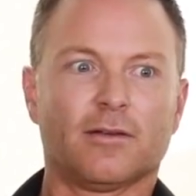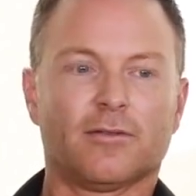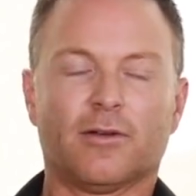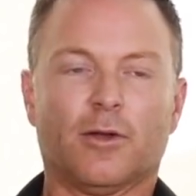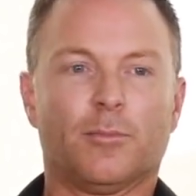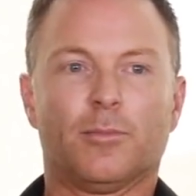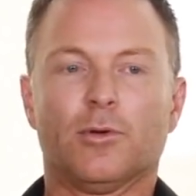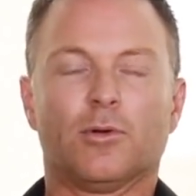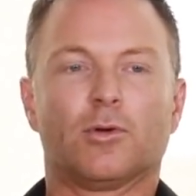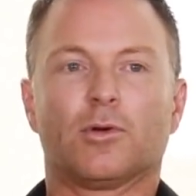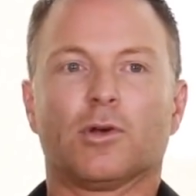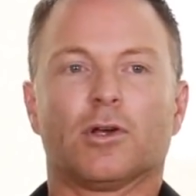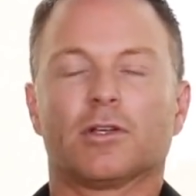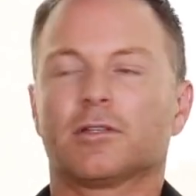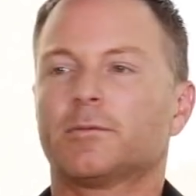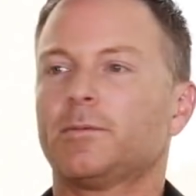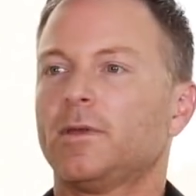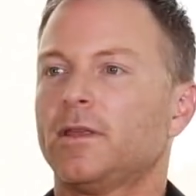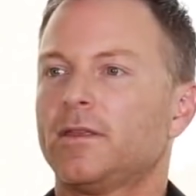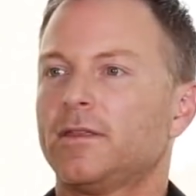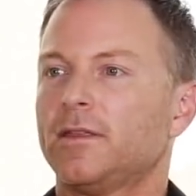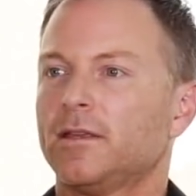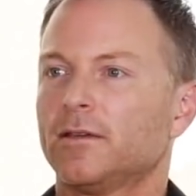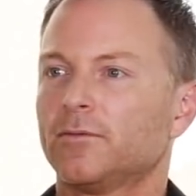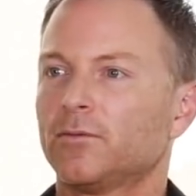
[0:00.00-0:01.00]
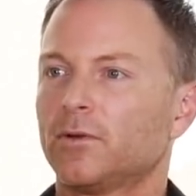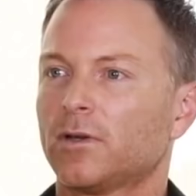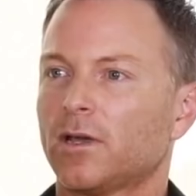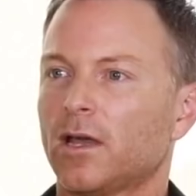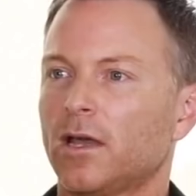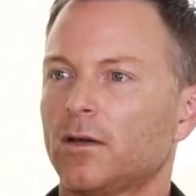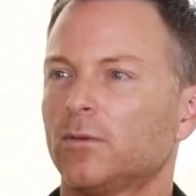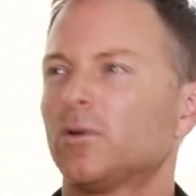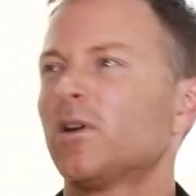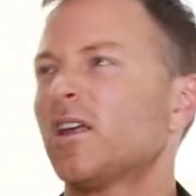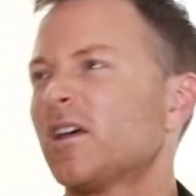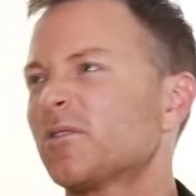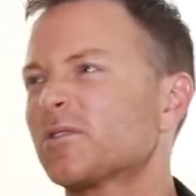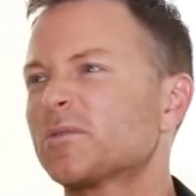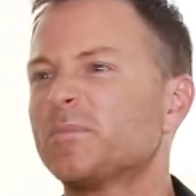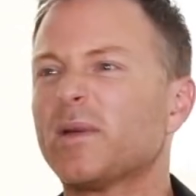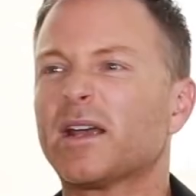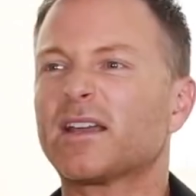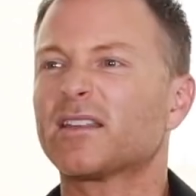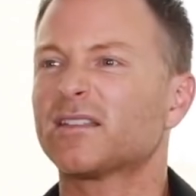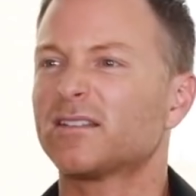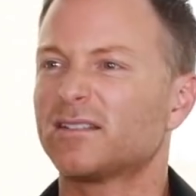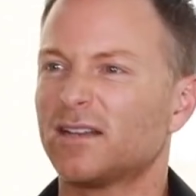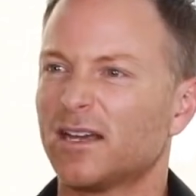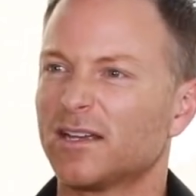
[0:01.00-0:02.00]
a Bill Cosby thing, we'll go, well, that was
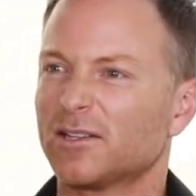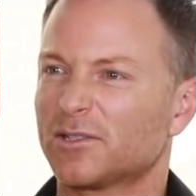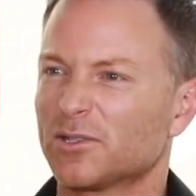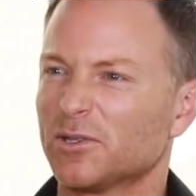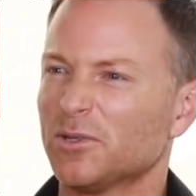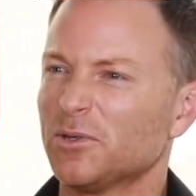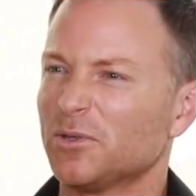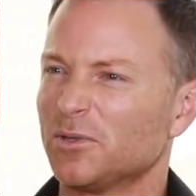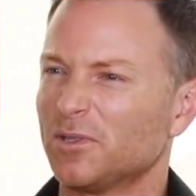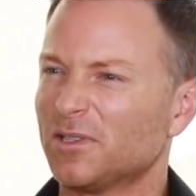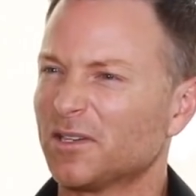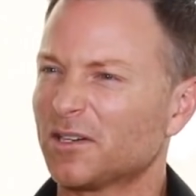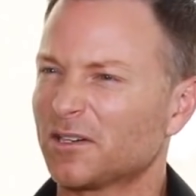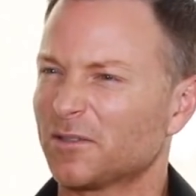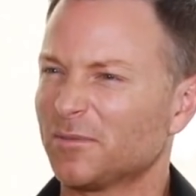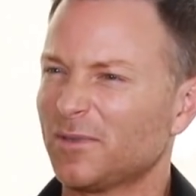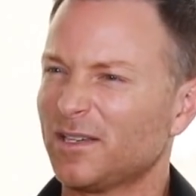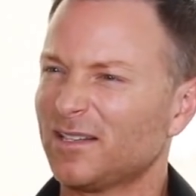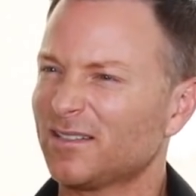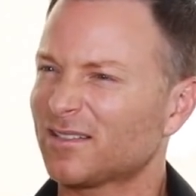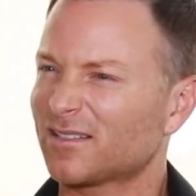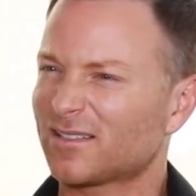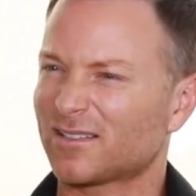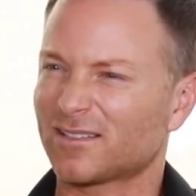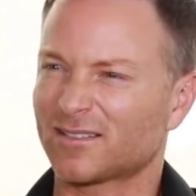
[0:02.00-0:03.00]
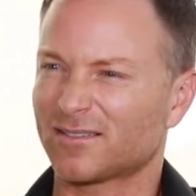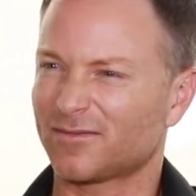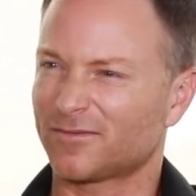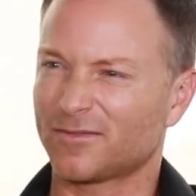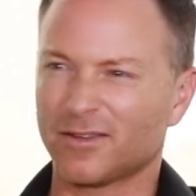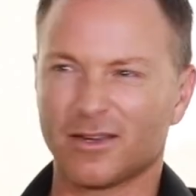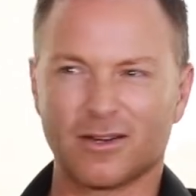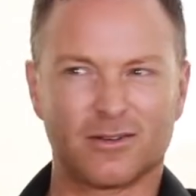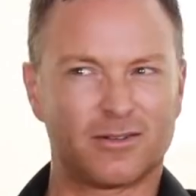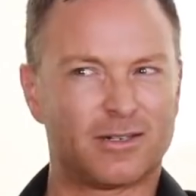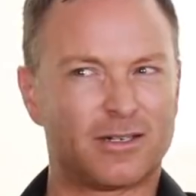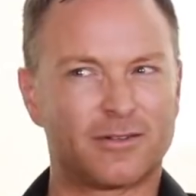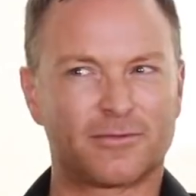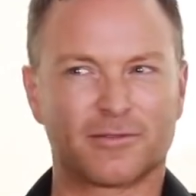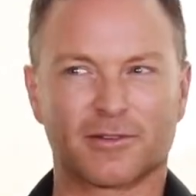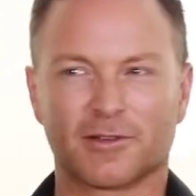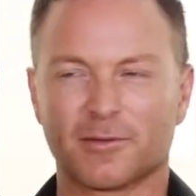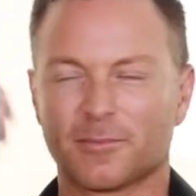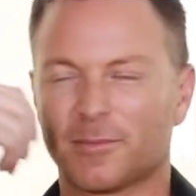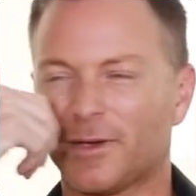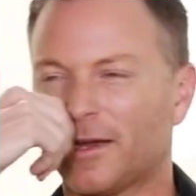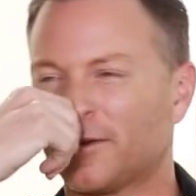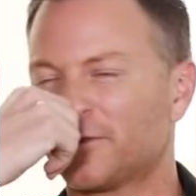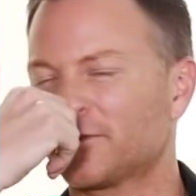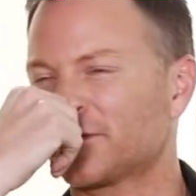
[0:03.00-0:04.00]
back in the day too, you know what I mean? It's a very different
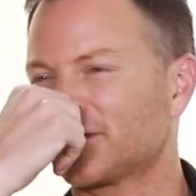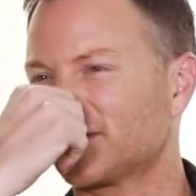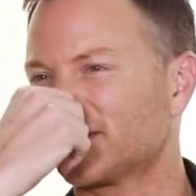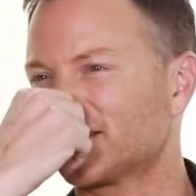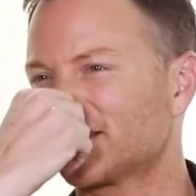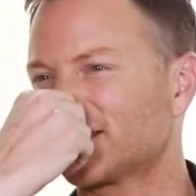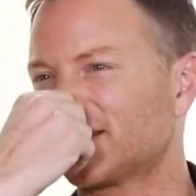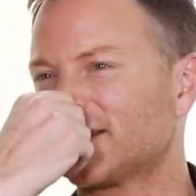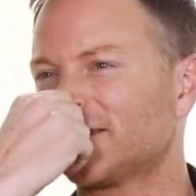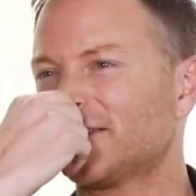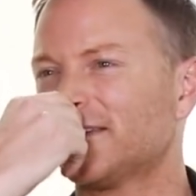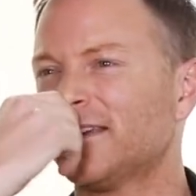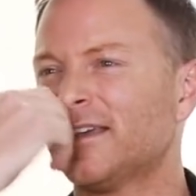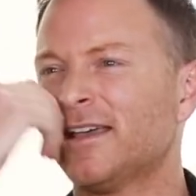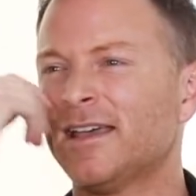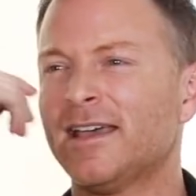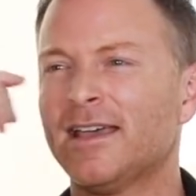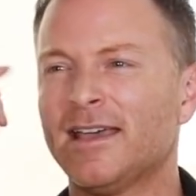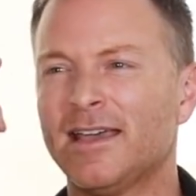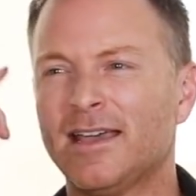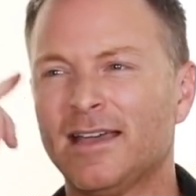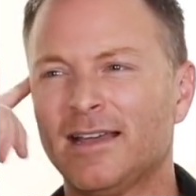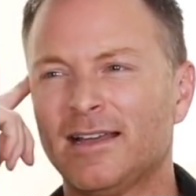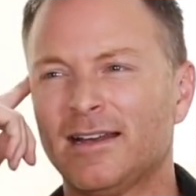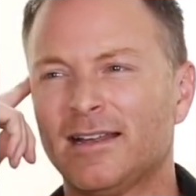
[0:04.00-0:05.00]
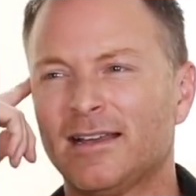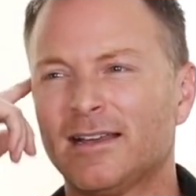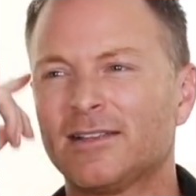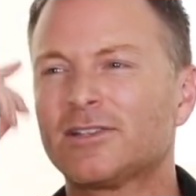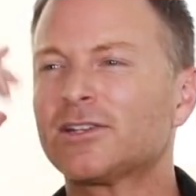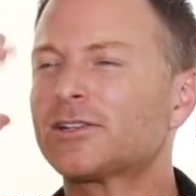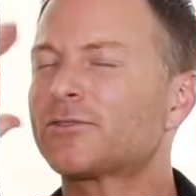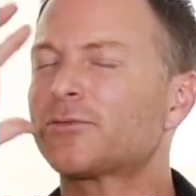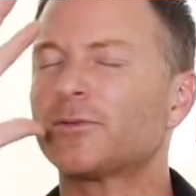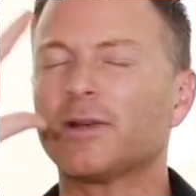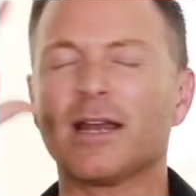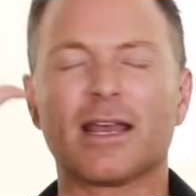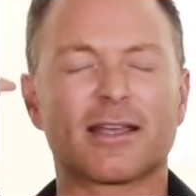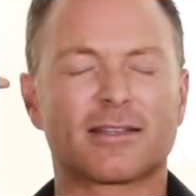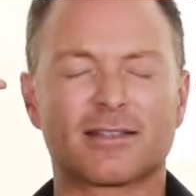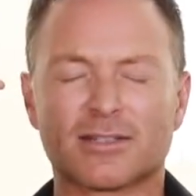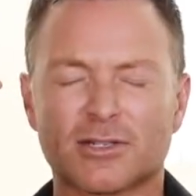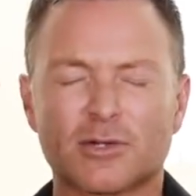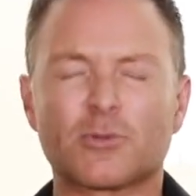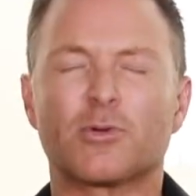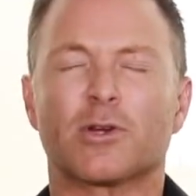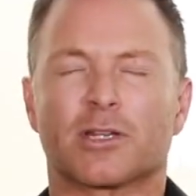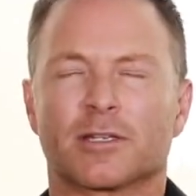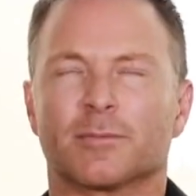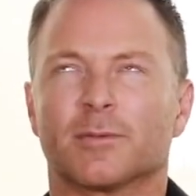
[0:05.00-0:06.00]
comparison. Yeah. So just relax, it's
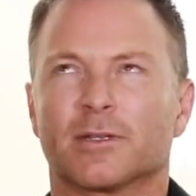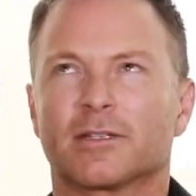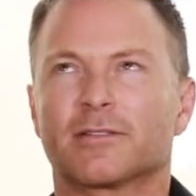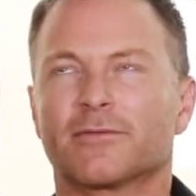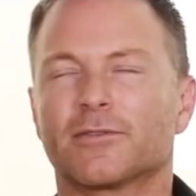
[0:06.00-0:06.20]
Christmas.